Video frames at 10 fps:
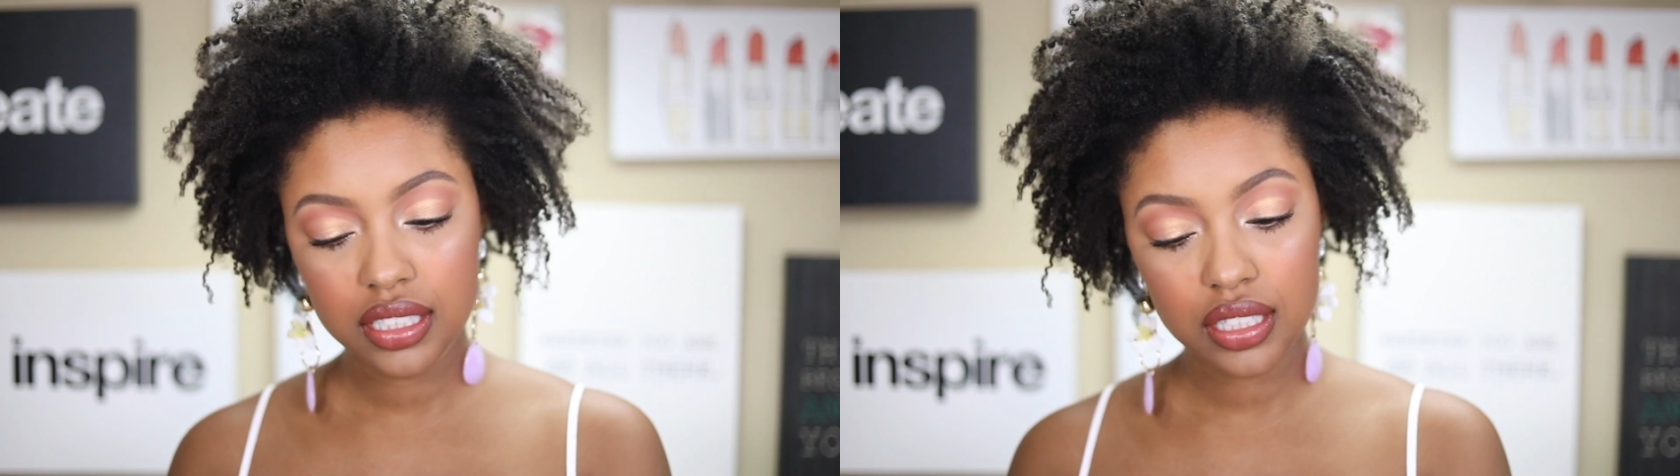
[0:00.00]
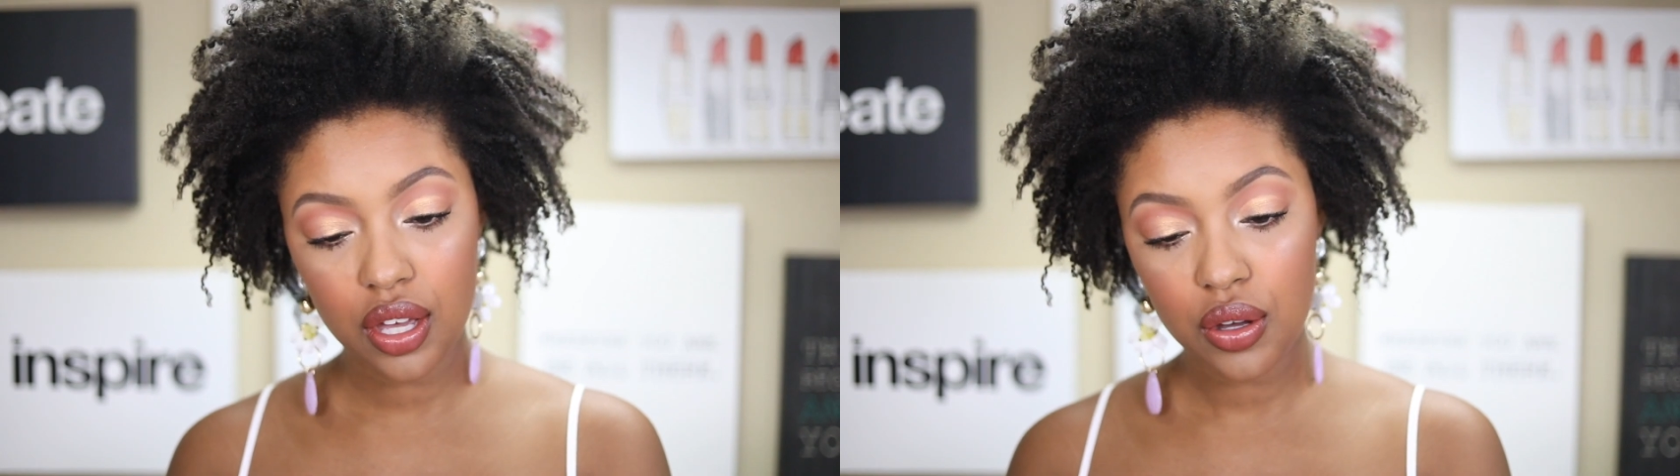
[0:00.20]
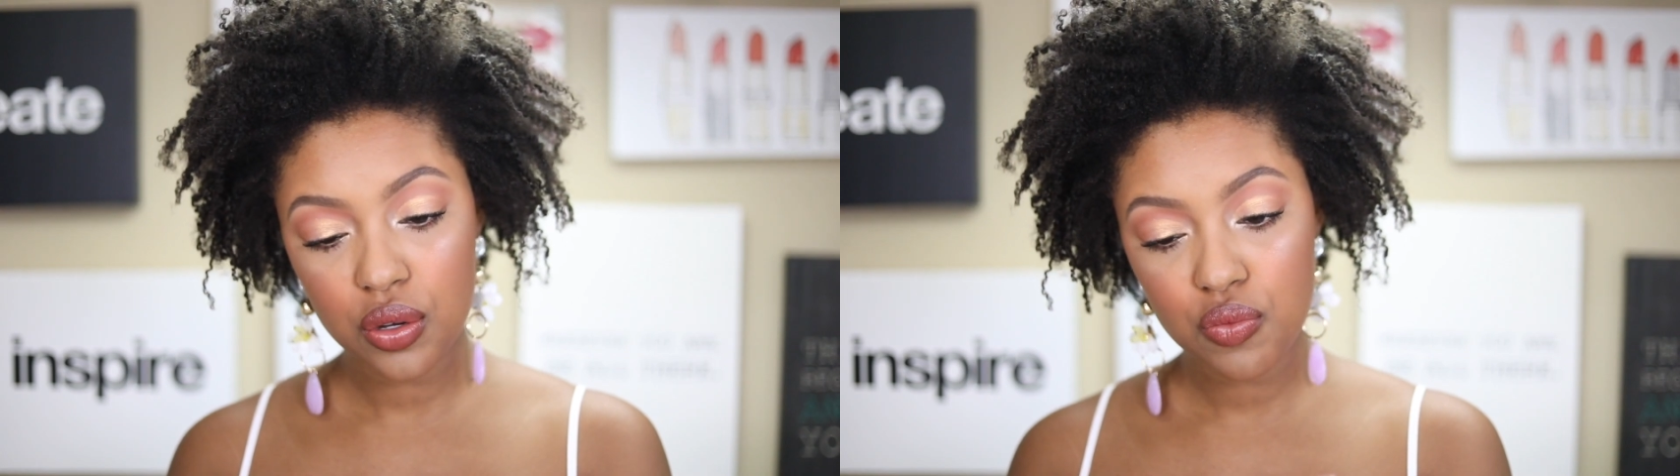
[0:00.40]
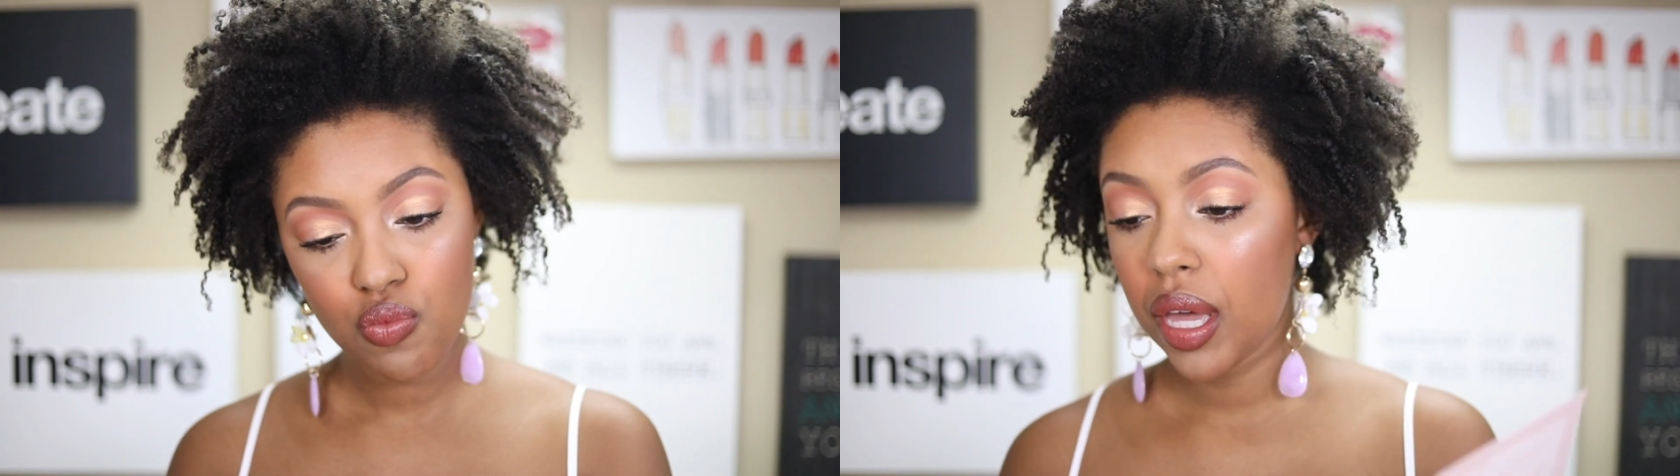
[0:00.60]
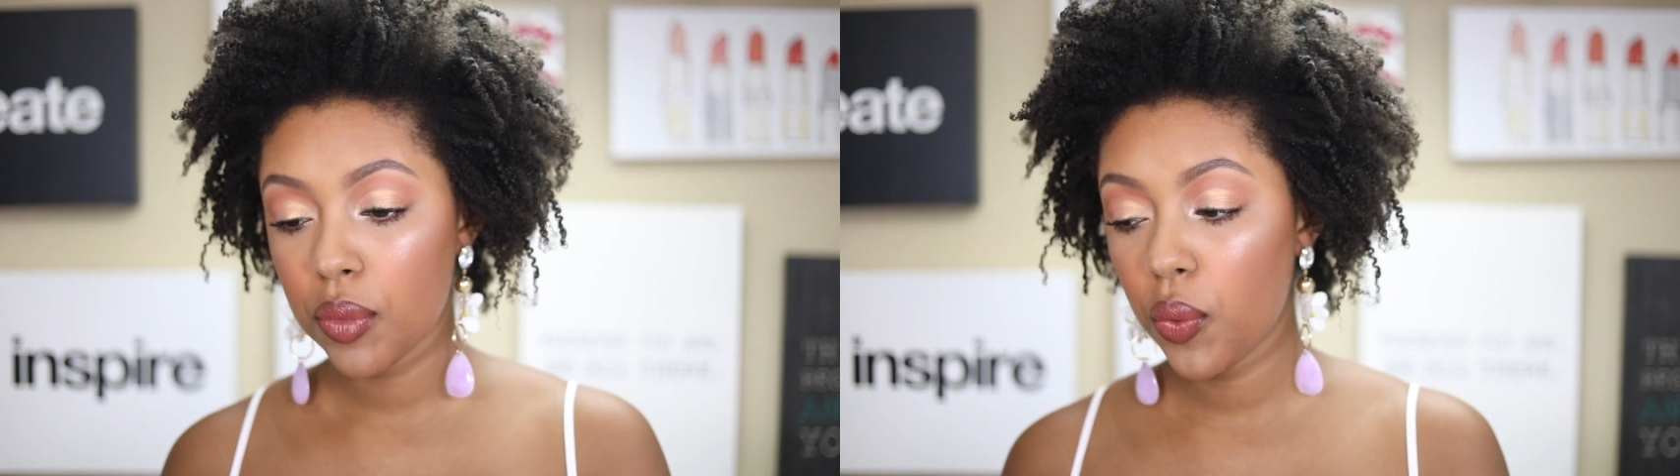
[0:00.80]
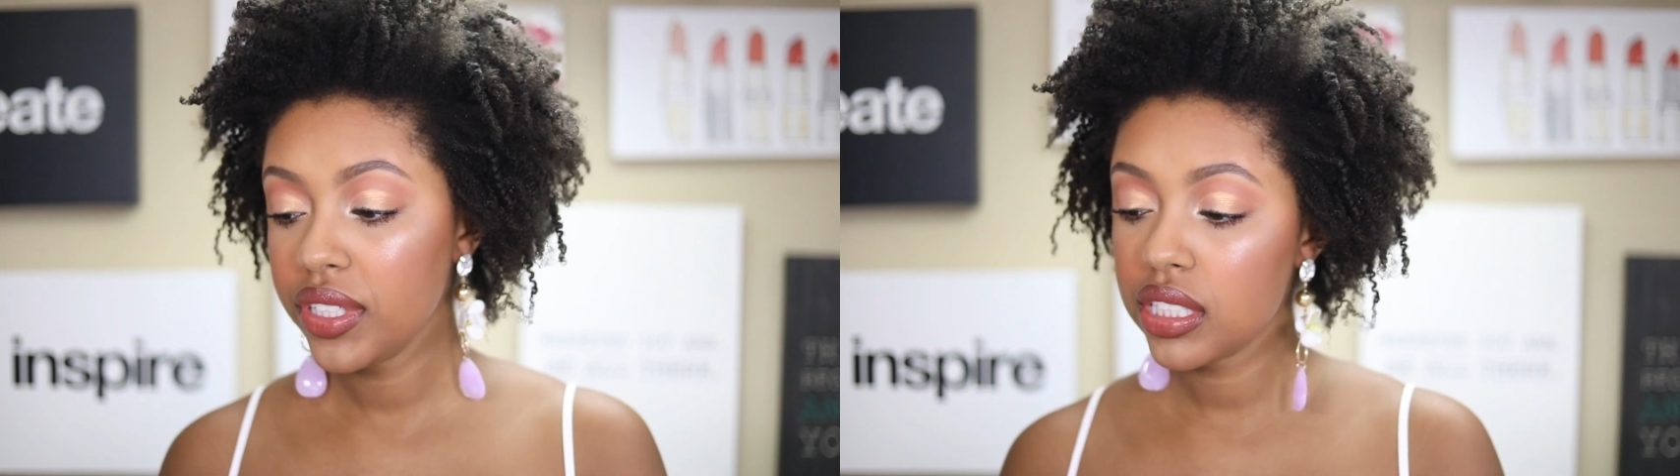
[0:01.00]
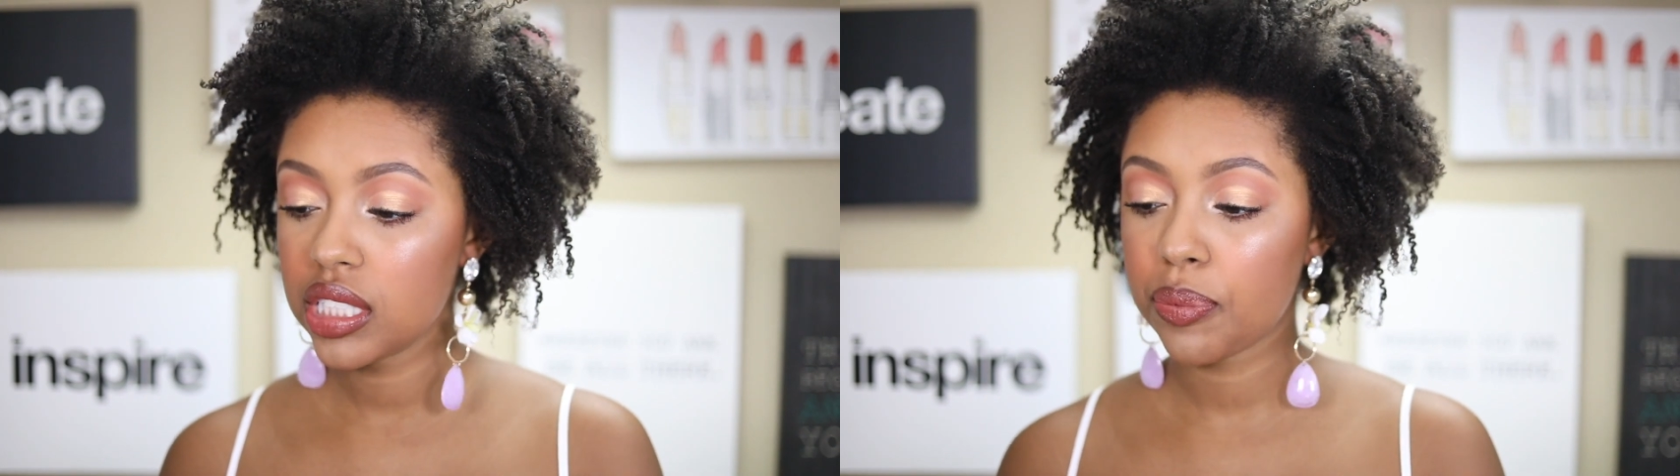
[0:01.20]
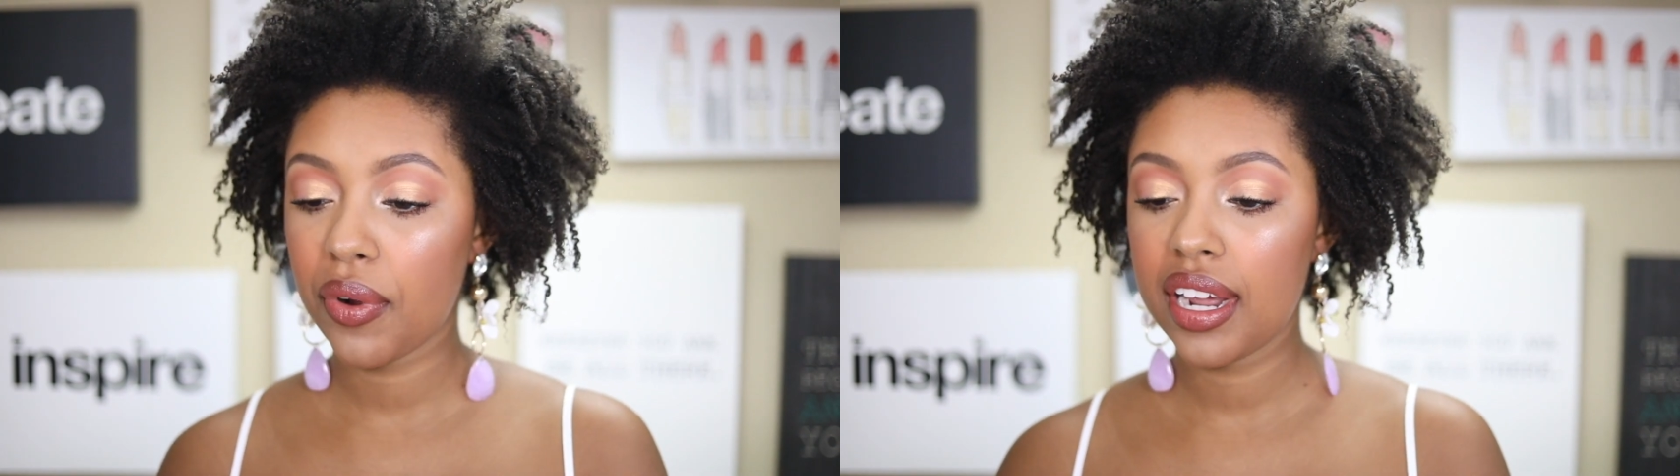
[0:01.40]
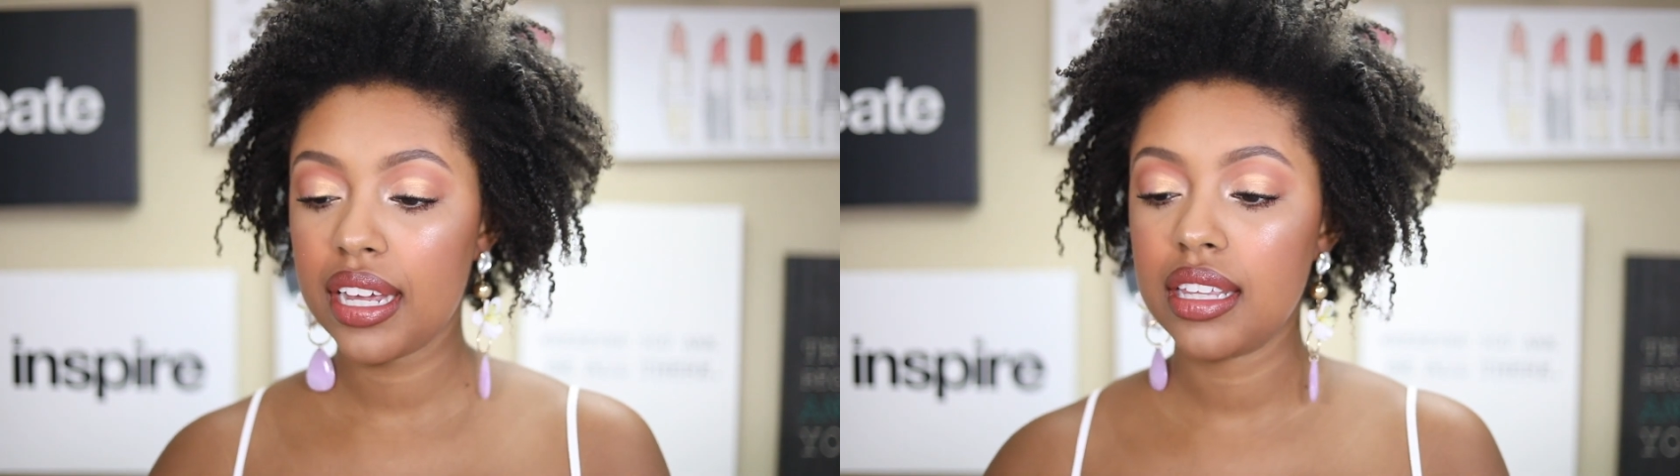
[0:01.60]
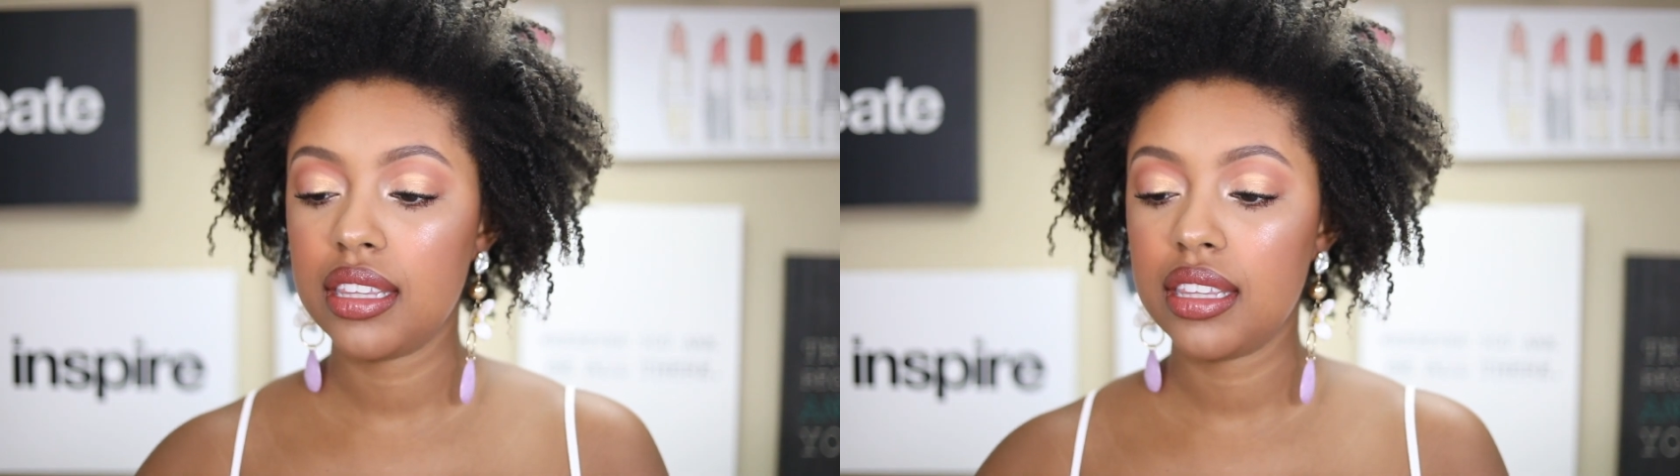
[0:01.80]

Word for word: so I'm going to spray